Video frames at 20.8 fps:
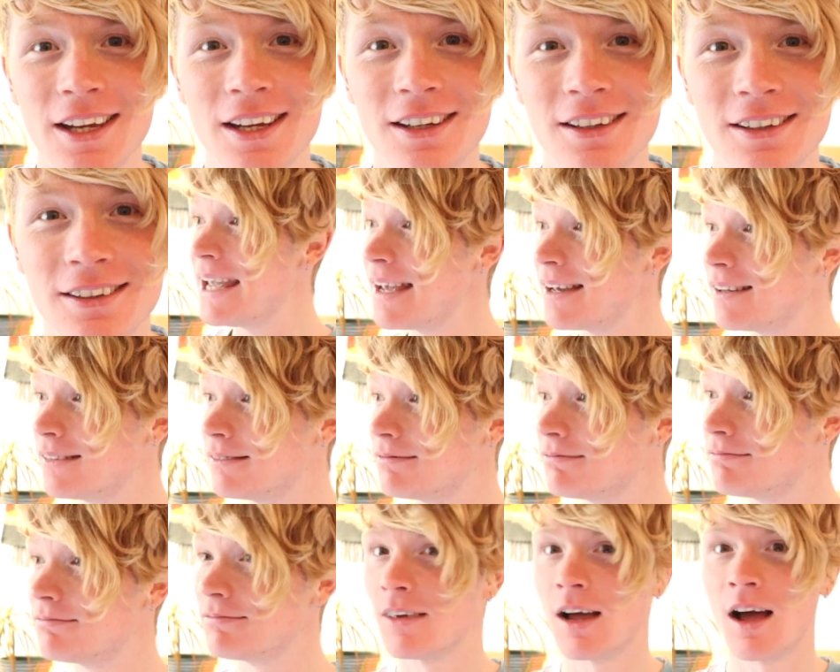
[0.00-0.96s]
Me?
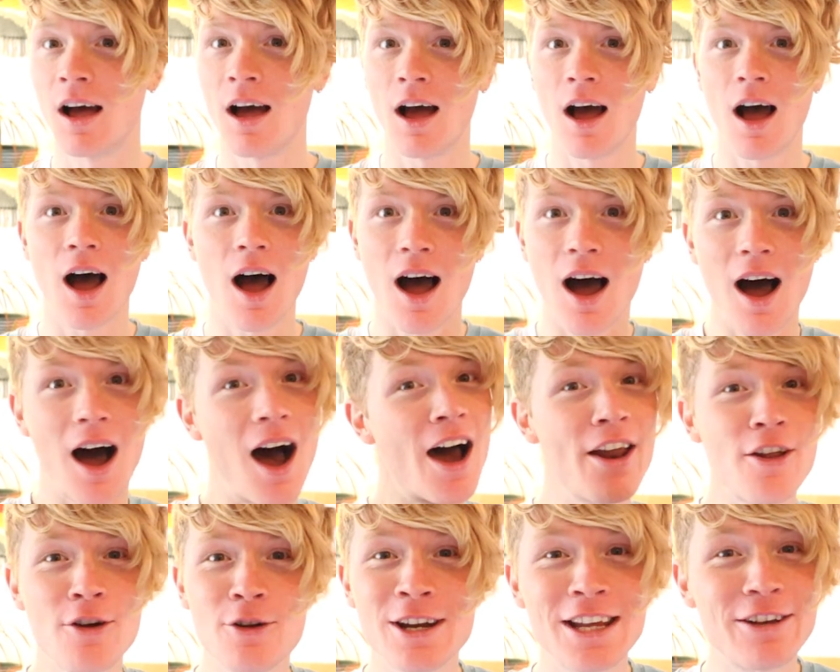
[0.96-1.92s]

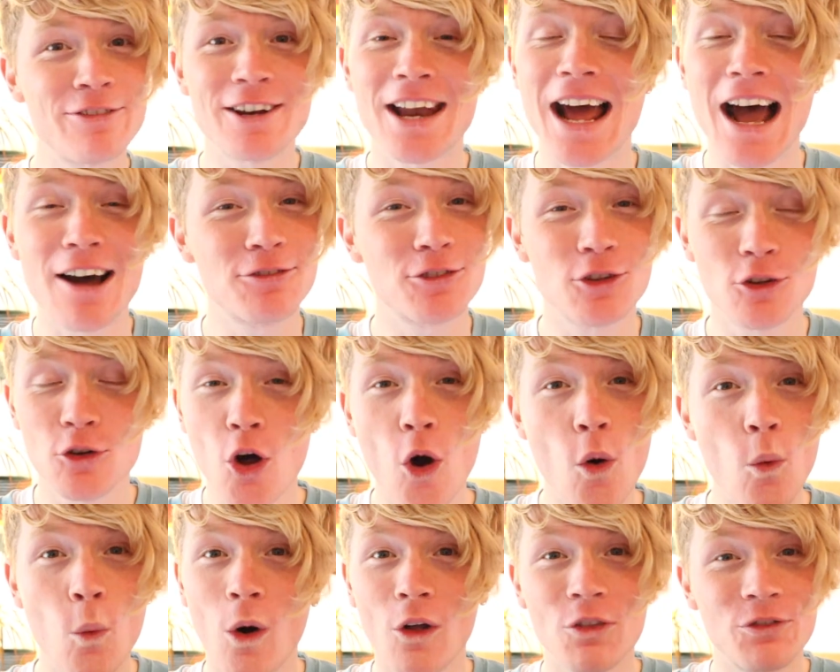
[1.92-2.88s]
I don't even have to
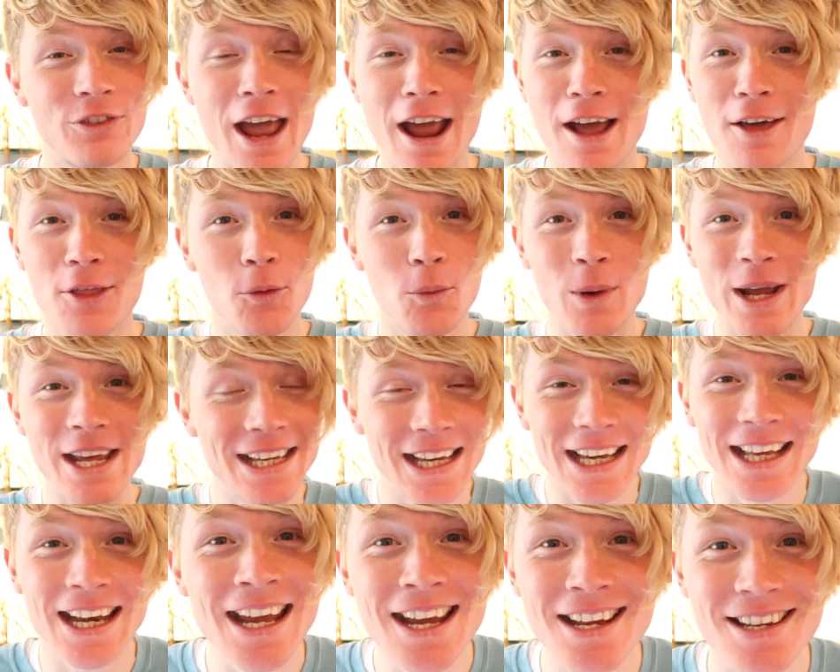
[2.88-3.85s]
know what day of the
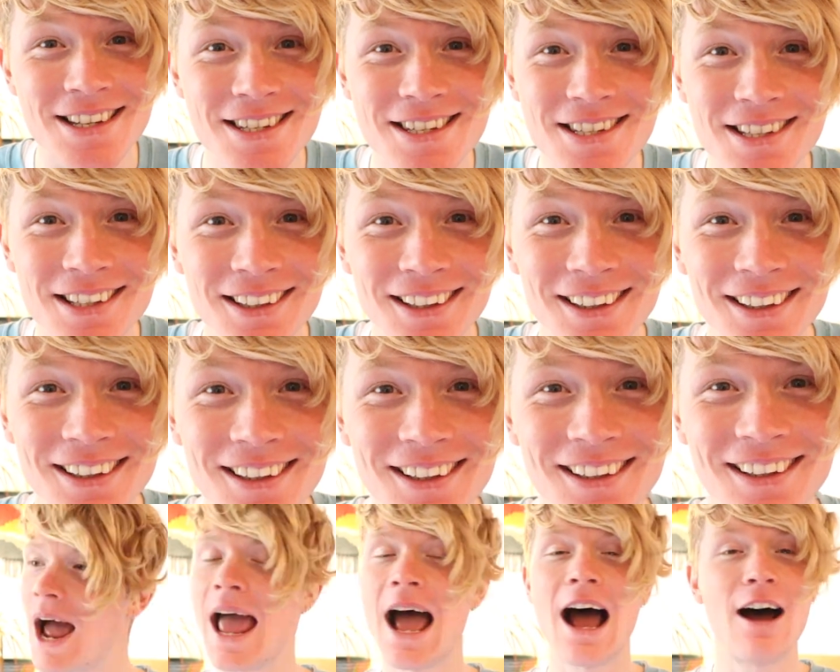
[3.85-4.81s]
week it is. All
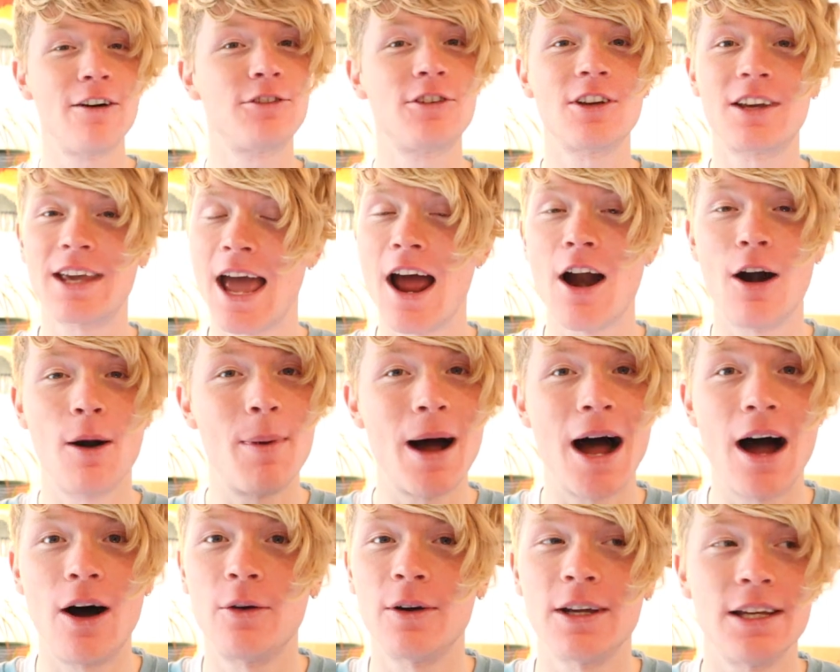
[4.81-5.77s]
I have to care
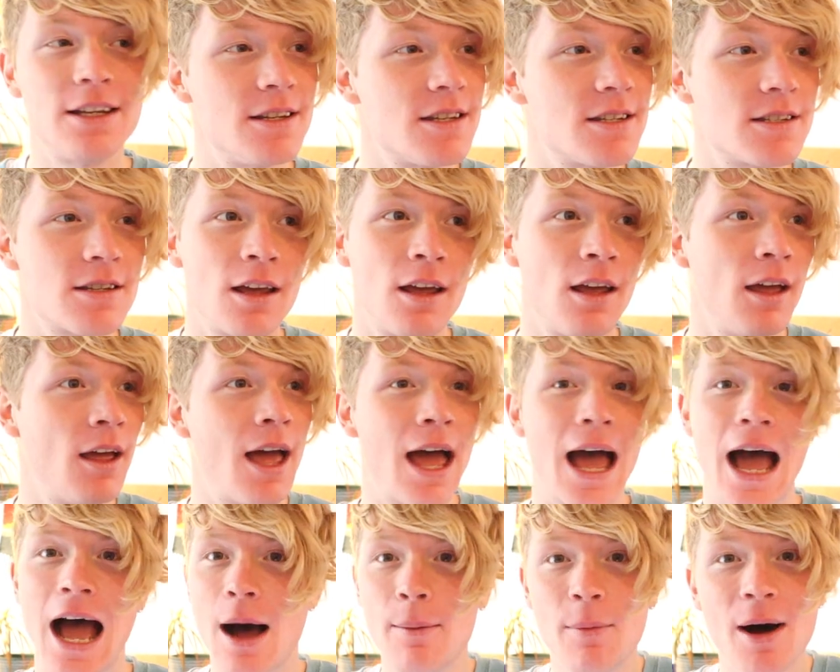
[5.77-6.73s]
about is,
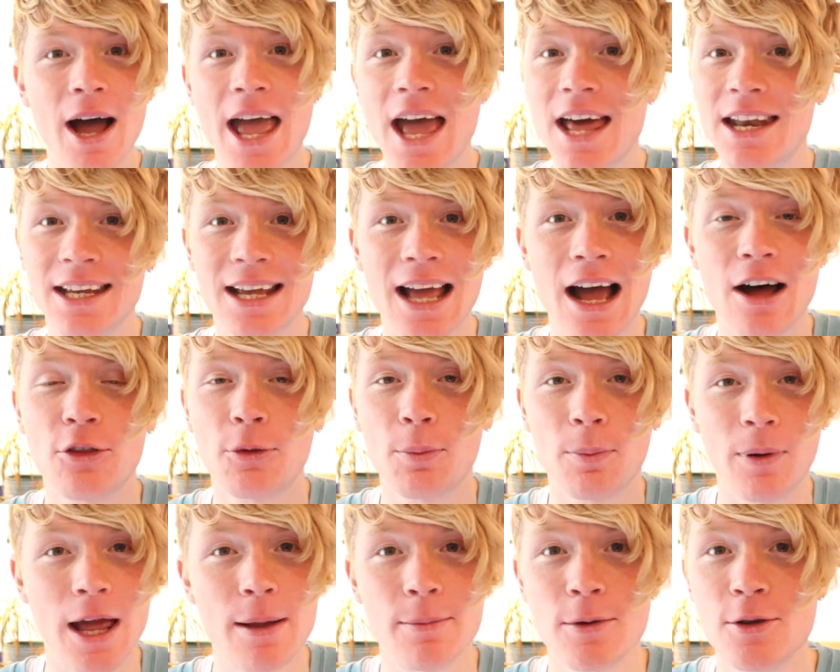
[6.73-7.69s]
am I heading out
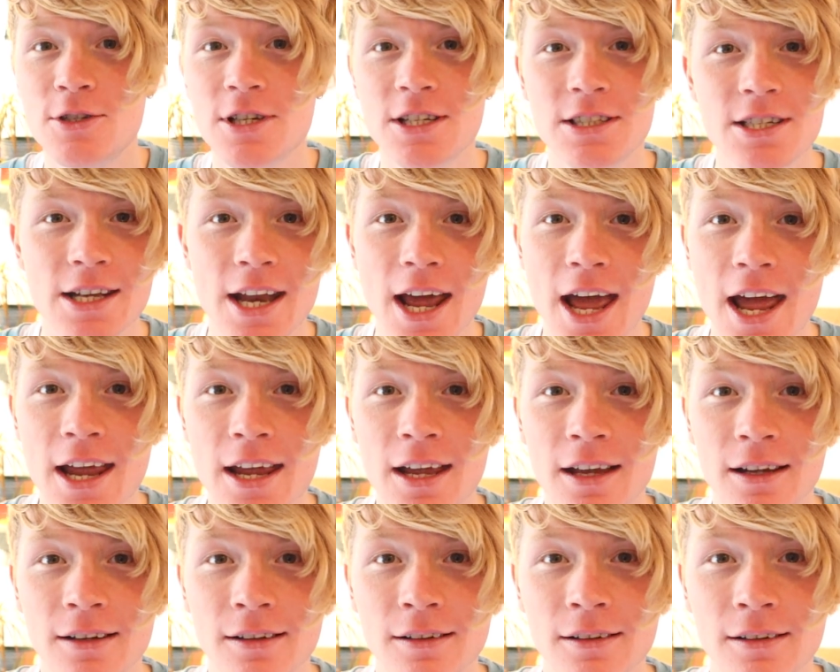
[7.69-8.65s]
to play music
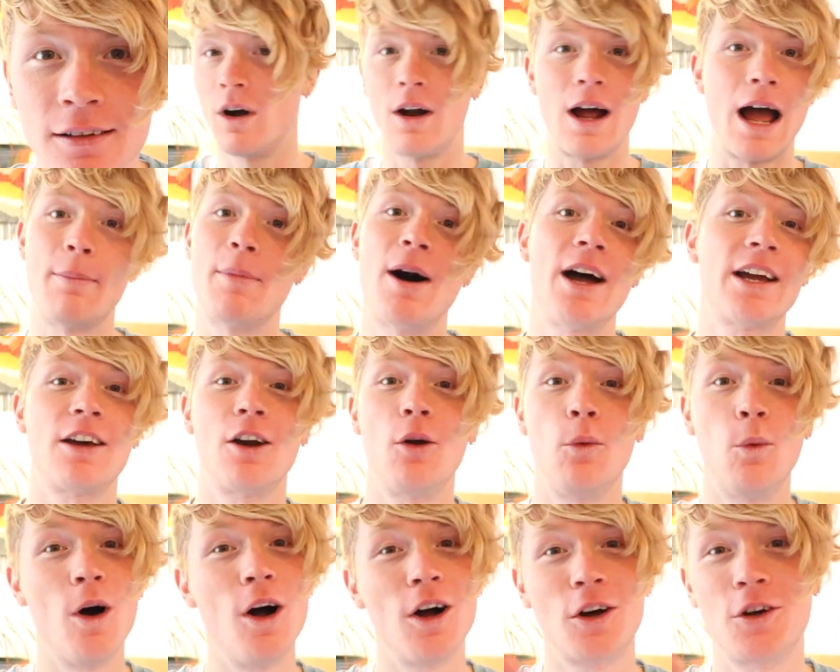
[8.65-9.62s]
today? Or am I
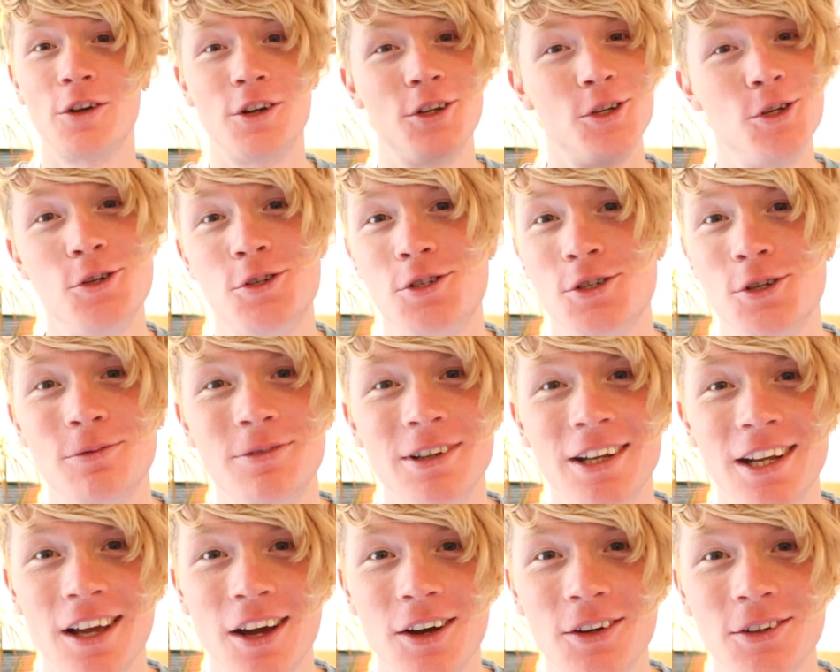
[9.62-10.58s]
gonna work on a YouTube
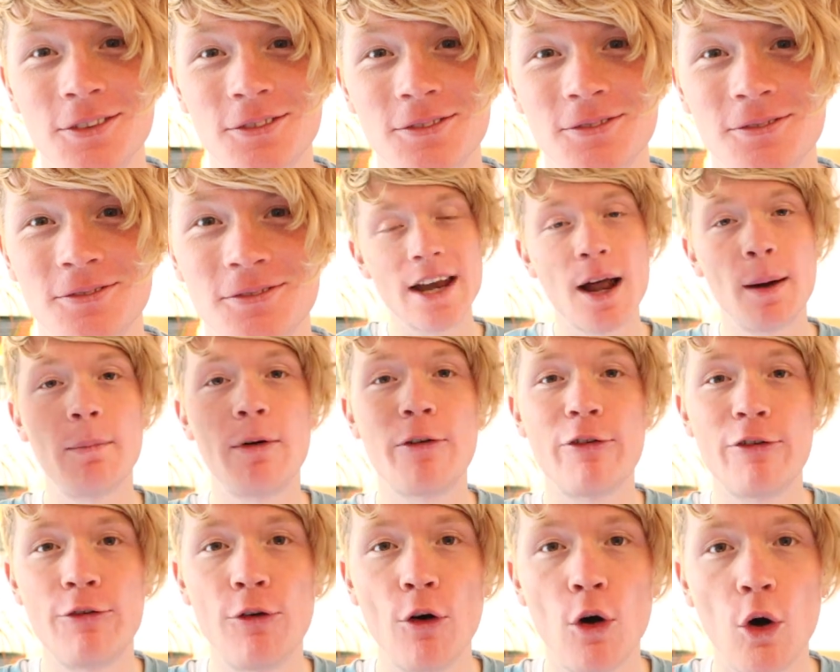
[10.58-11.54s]
video? Point
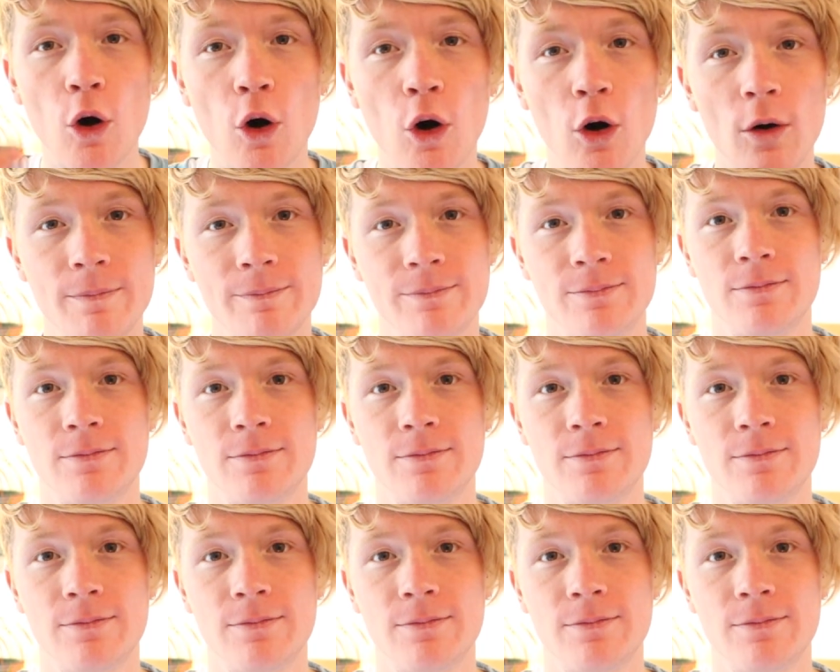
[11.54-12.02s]
number four.